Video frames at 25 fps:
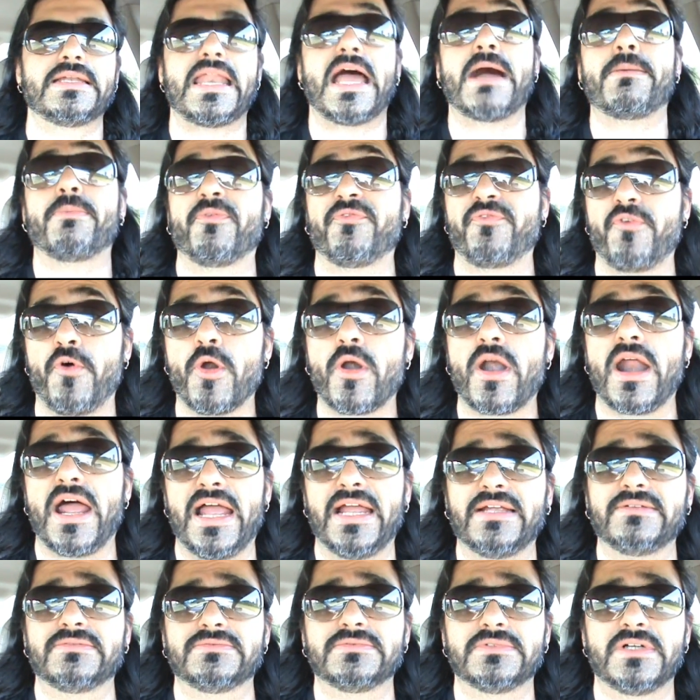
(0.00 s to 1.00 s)
Now, before
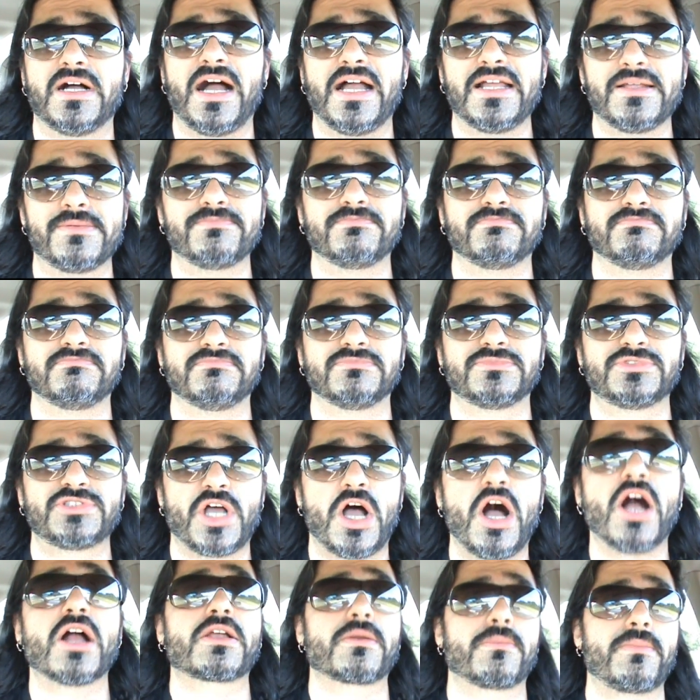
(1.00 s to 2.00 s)
I
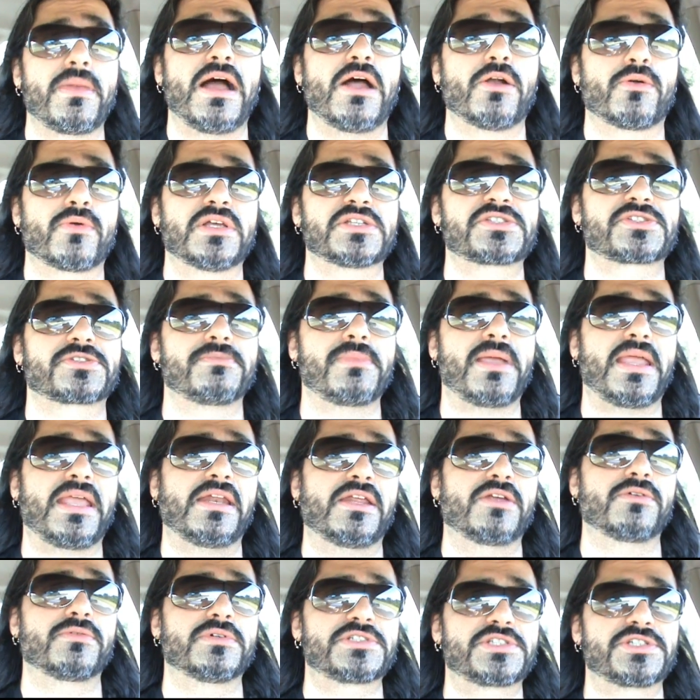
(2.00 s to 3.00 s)
talk about
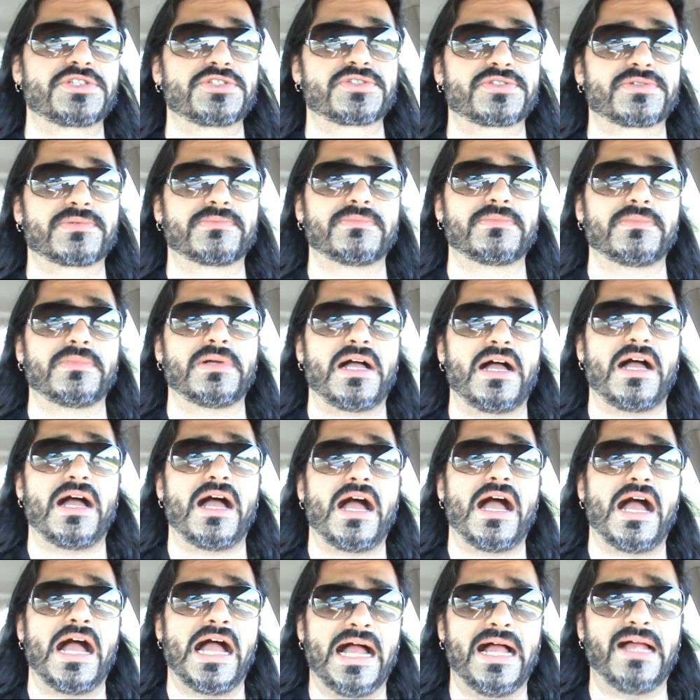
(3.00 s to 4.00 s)
WrestleMania, which is,
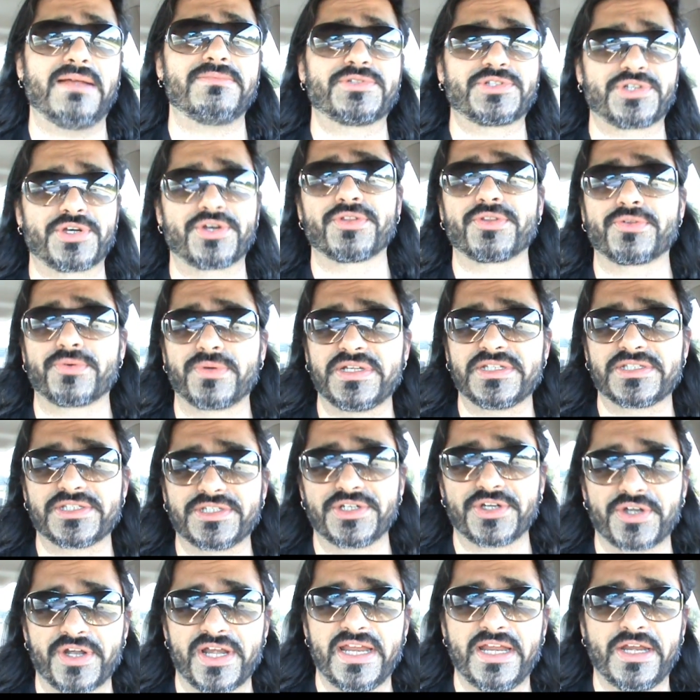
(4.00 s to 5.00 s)
I'm sure, the
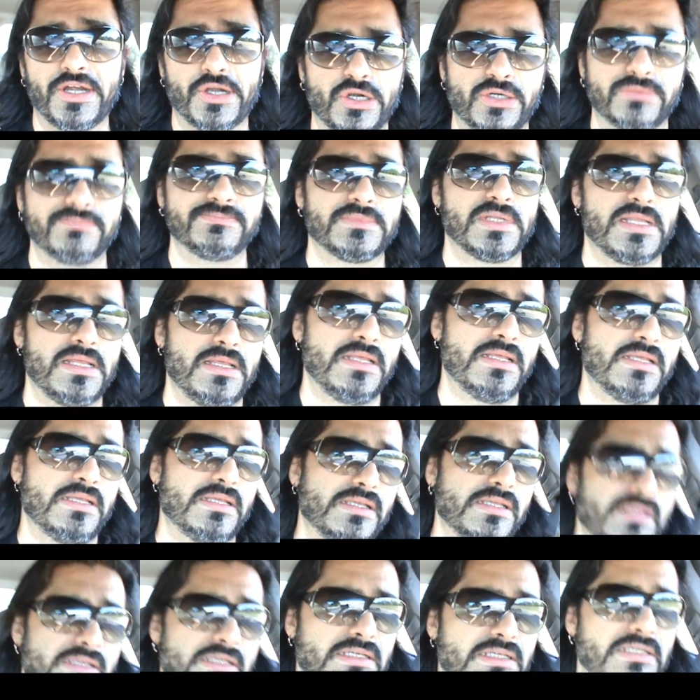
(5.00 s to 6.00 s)
reason you're here,
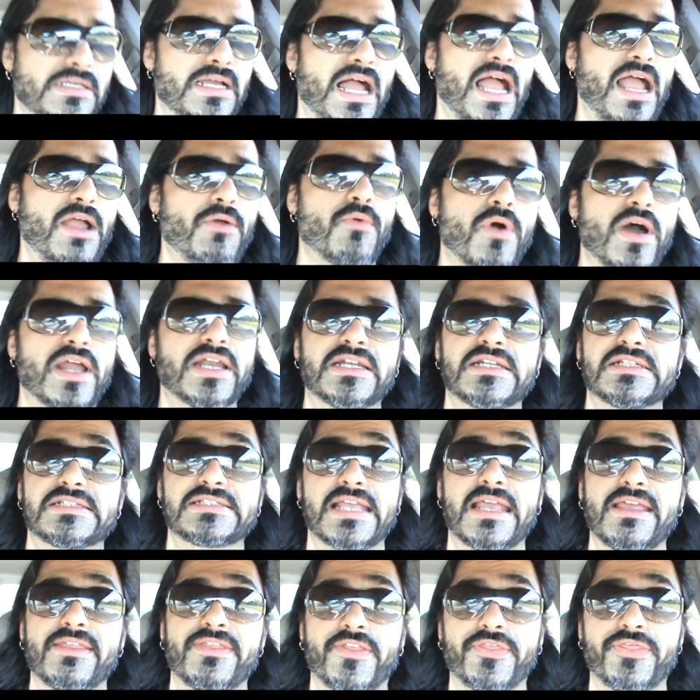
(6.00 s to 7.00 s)
I wanted to
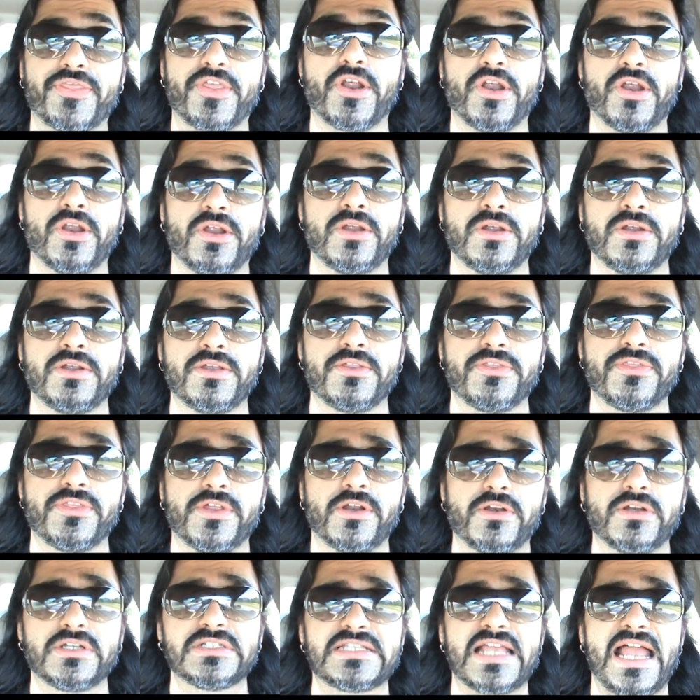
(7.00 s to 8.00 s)
say that
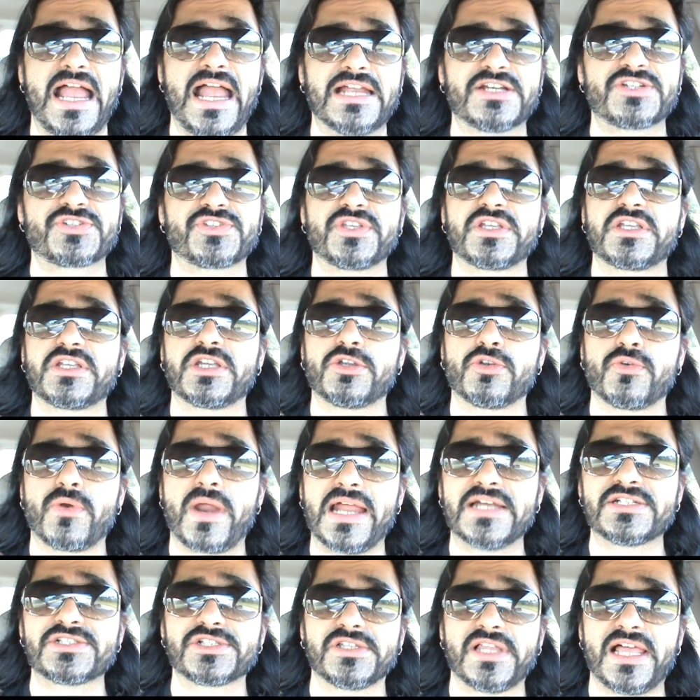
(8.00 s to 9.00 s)
there is actually
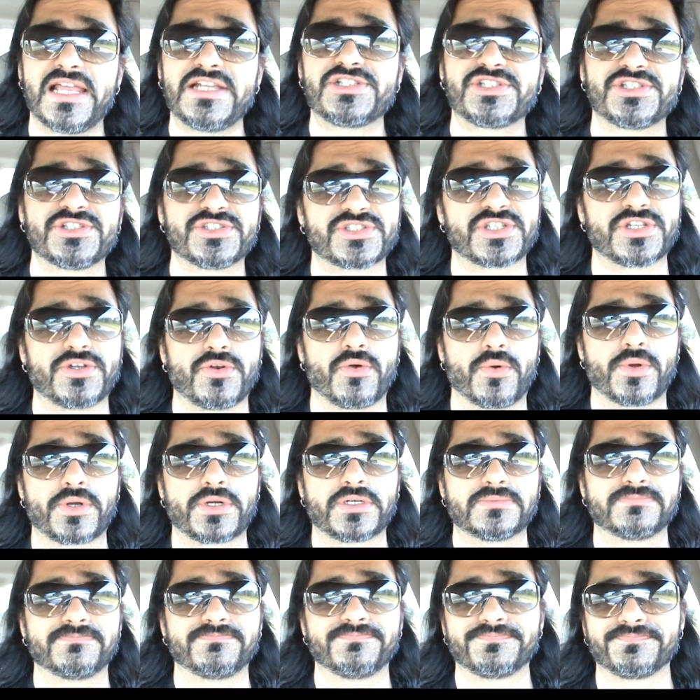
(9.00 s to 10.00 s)
congratulations in order.